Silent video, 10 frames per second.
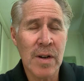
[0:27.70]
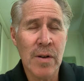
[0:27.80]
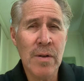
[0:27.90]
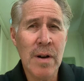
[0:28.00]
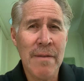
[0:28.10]

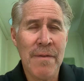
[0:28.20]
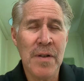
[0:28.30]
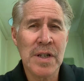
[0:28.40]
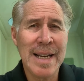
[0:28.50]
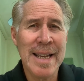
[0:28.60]
All right,
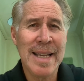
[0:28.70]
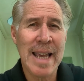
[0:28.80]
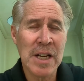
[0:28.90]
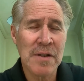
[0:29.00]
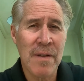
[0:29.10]
firstly,
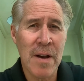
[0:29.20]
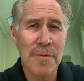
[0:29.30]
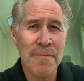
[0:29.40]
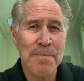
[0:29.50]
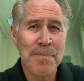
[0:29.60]
cash
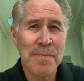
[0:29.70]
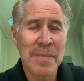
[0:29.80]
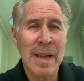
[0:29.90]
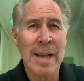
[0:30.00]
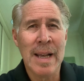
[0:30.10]
flow.
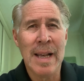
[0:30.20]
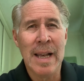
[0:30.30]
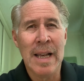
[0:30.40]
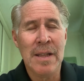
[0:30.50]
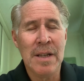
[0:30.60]

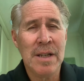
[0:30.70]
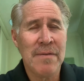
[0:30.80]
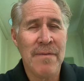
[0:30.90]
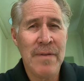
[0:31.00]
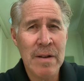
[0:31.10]
This
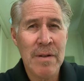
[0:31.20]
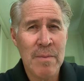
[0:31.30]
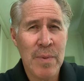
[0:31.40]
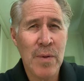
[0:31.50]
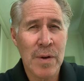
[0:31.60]
is very
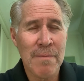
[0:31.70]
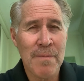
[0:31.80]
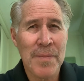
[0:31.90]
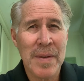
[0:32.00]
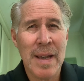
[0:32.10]
important,
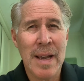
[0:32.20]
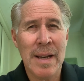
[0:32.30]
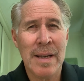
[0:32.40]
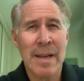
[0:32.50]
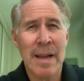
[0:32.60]

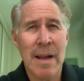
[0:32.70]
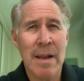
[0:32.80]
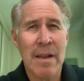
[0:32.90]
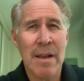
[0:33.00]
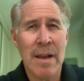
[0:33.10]
and
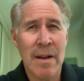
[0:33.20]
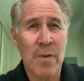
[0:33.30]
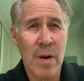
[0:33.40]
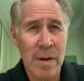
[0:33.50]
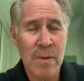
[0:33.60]

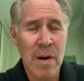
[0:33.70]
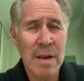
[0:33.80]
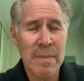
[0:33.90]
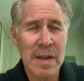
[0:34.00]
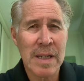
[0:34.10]
I've got
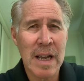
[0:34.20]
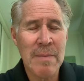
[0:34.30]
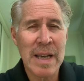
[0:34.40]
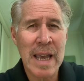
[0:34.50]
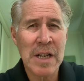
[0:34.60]
quite a bit to say
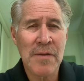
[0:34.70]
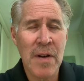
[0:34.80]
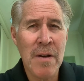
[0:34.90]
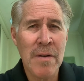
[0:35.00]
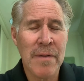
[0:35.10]
about cash
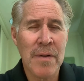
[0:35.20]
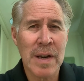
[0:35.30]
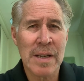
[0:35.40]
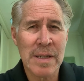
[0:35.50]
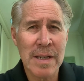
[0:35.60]
flow. If you're
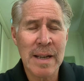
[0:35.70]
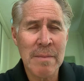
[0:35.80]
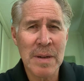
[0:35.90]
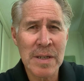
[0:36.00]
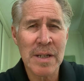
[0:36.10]
an
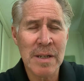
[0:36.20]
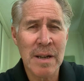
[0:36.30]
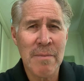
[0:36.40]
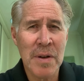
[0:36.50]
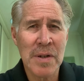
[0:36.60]
existing business
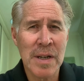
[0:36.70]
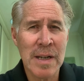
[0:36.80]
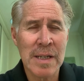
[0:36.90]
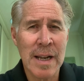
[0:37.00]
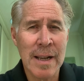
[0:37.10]
person
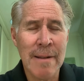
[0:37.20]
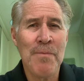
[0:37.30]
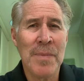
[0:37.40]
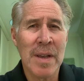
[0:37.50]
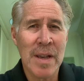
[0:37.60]
listening
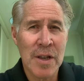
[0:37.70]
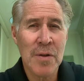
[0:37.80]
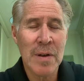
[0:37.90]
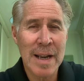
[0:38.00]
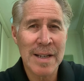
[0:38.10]
in,
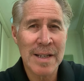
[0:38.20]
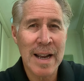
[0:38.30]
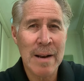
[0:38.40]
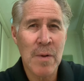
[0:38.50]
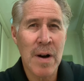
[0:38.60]
you'll
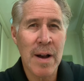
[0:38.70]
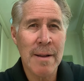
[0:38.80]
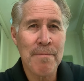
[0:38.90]
understand why.